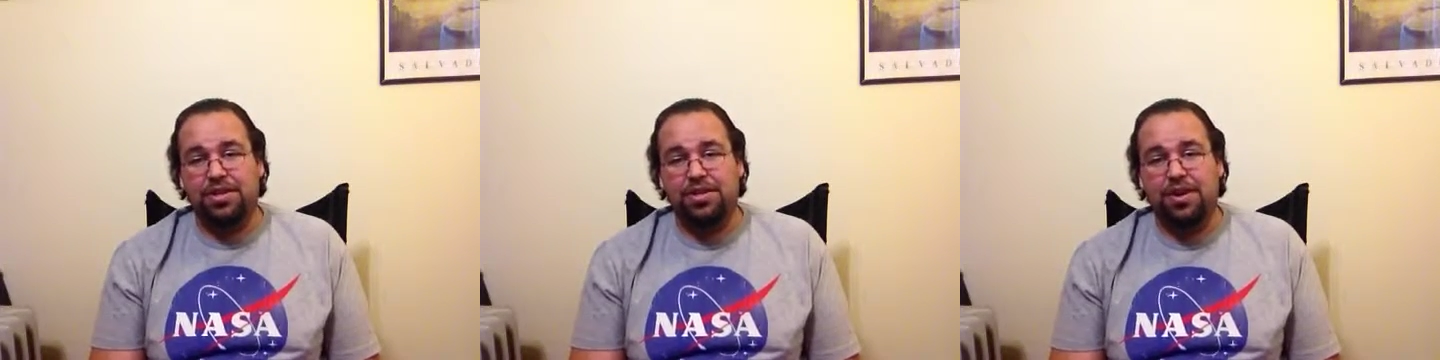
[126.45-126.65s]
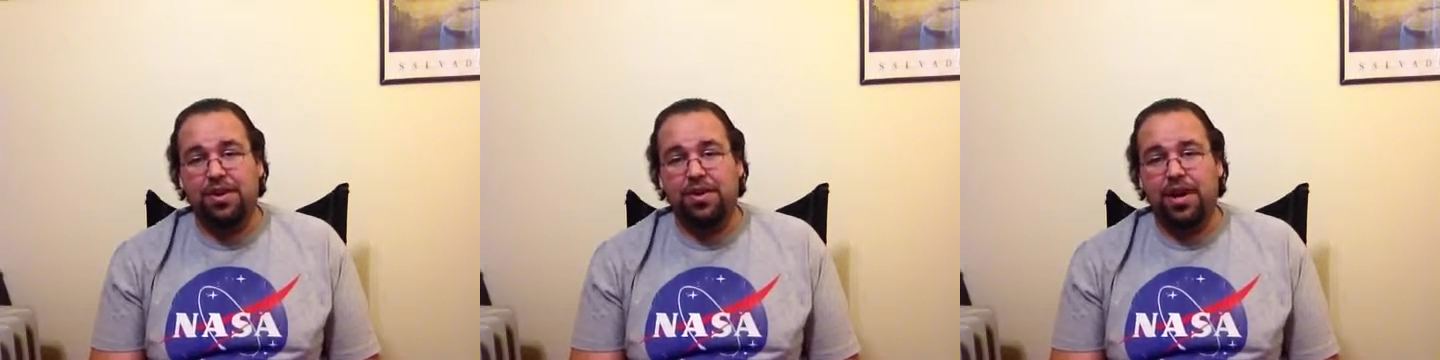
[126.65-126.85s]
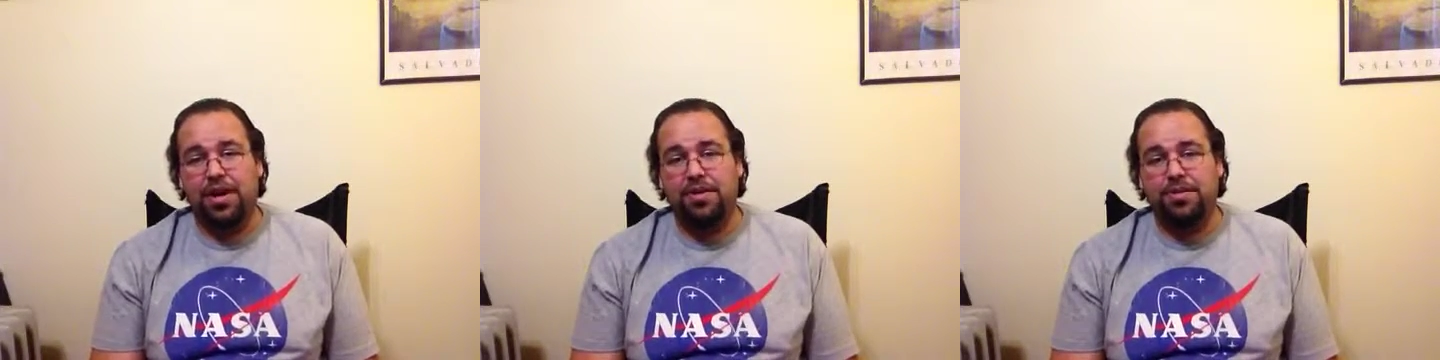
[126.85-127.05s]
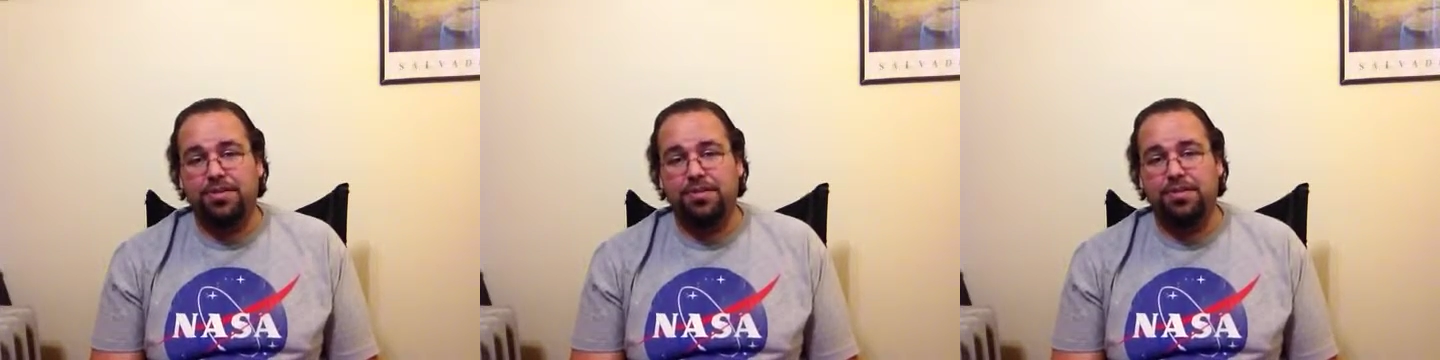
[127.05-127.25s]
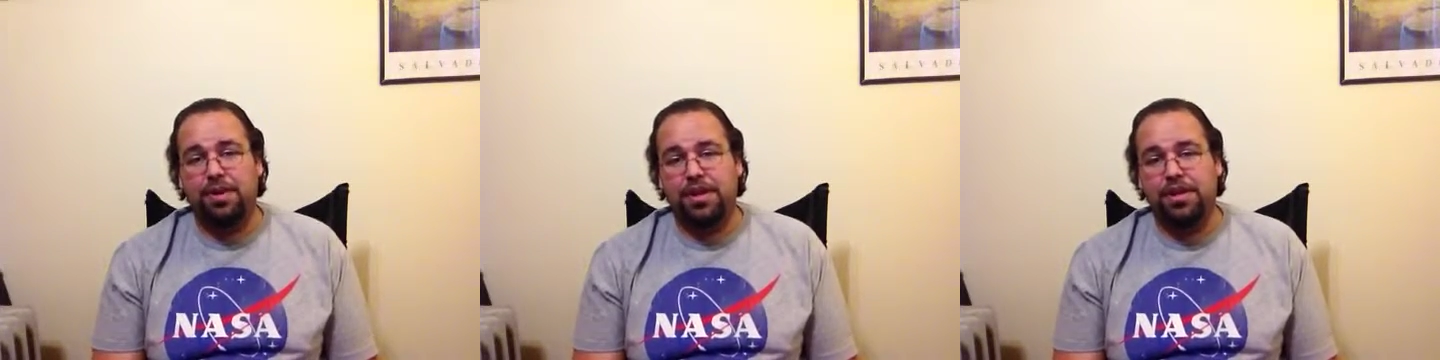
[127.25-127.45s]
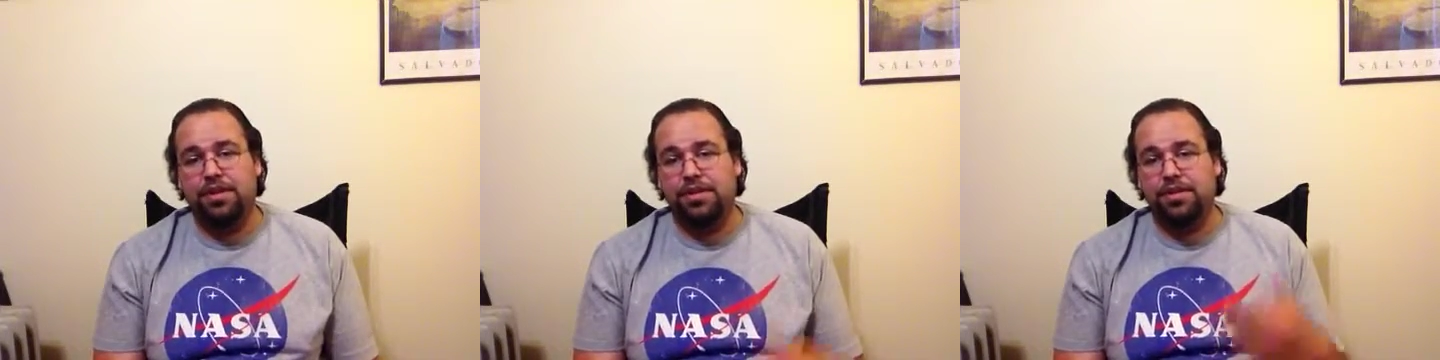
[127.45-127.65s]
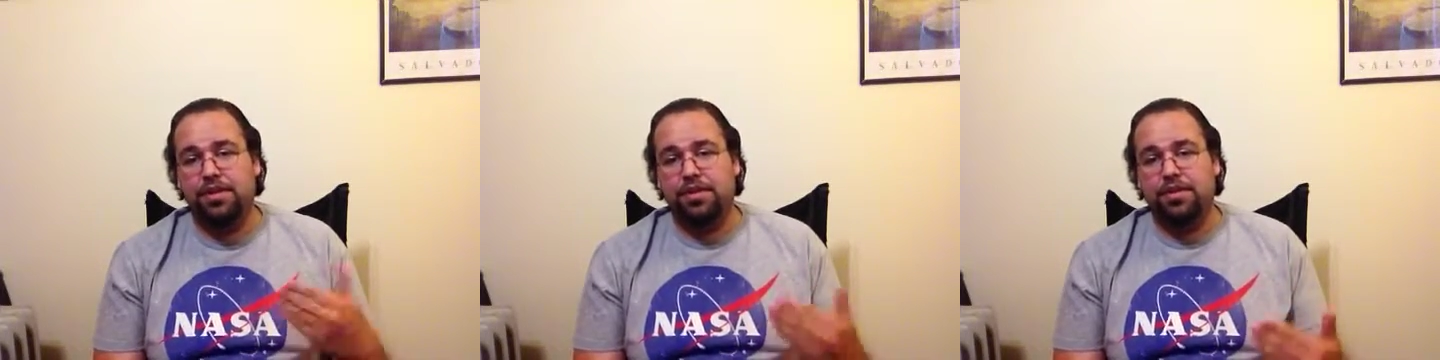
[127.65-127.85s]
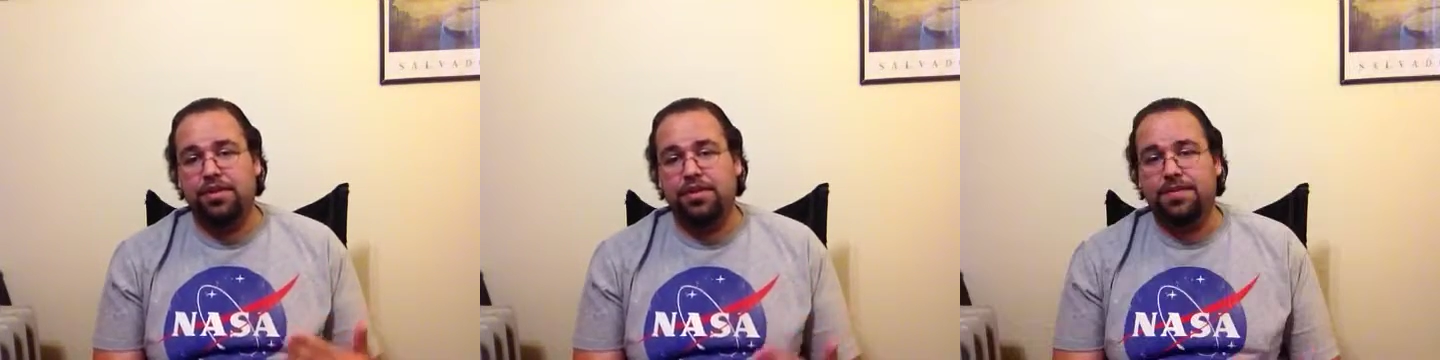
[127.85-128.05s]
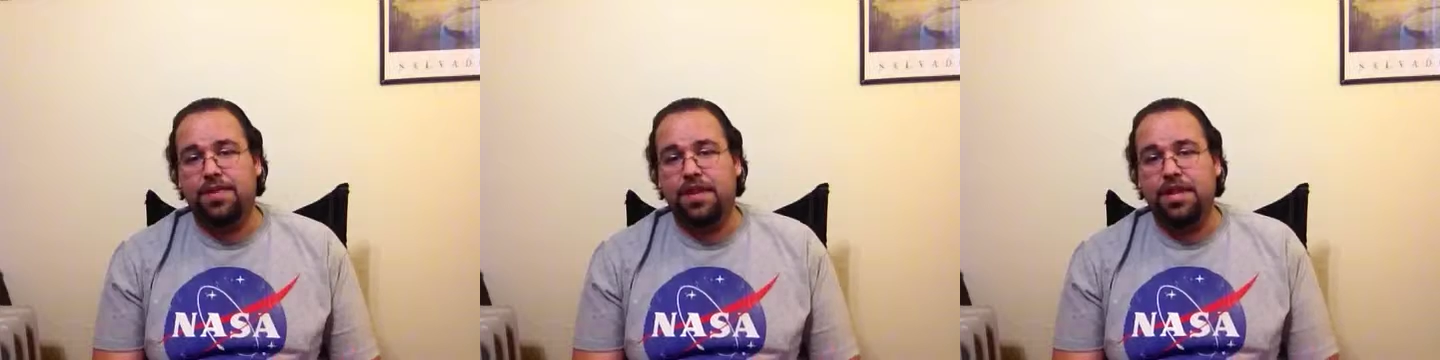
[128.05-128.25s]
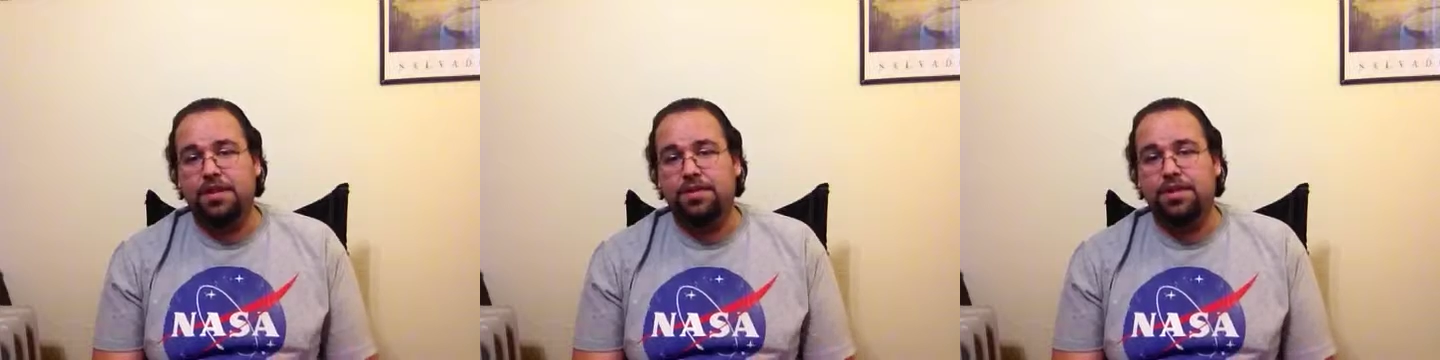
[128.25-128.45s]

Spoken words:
So I wanted to start this video